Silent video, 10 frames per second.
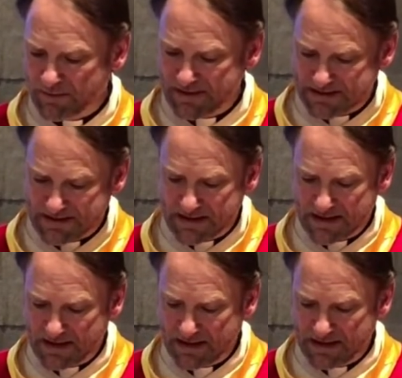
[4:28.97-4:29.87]
by
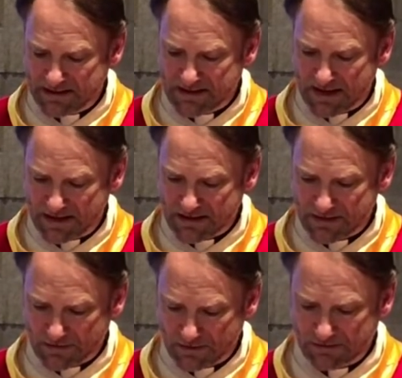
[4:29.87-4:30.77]
sending into us
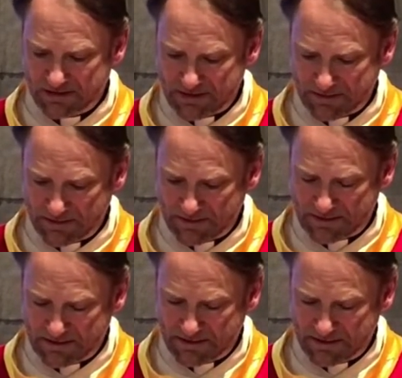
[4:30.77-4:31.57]
your Holy Spirit